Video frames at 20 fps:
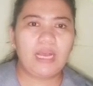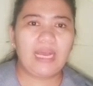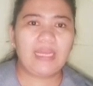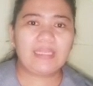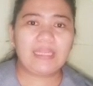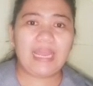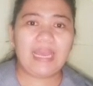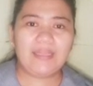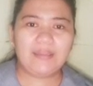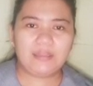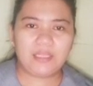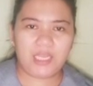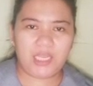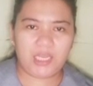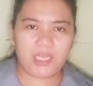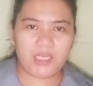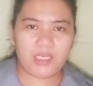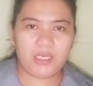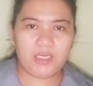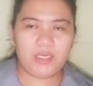
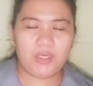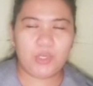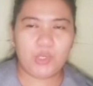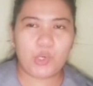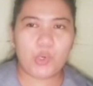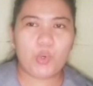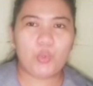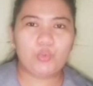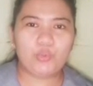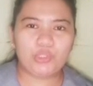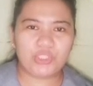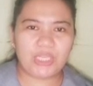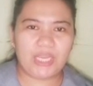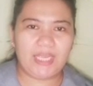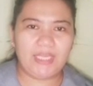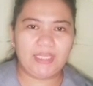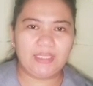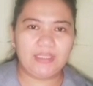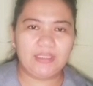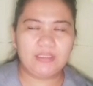Atlantic
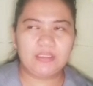Ocean.